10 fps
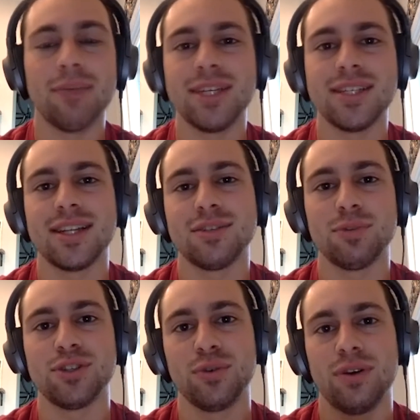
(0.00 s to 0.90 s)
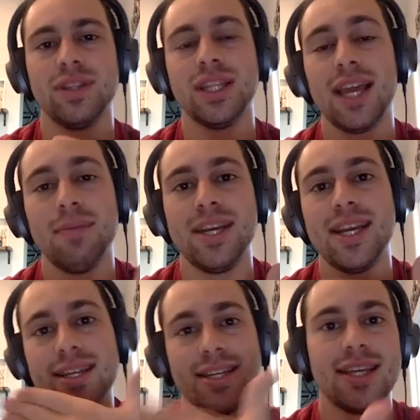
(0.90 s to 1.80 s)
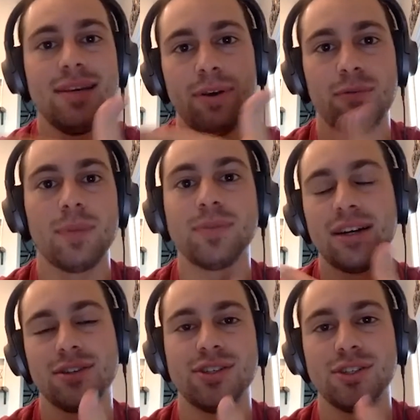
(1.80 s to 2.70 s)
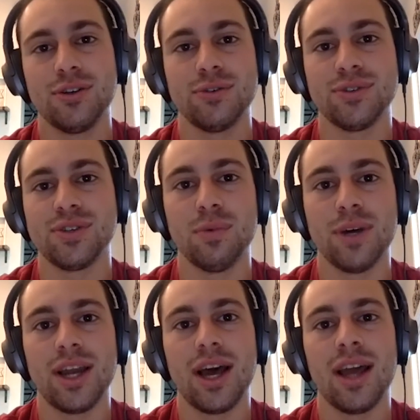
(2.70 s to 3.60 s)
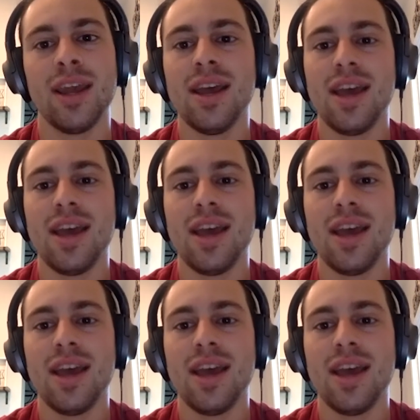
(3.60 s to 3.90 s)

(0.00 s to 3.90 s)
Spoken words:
because that's what sort of led me into keeping reptiles and turtles and whatnot.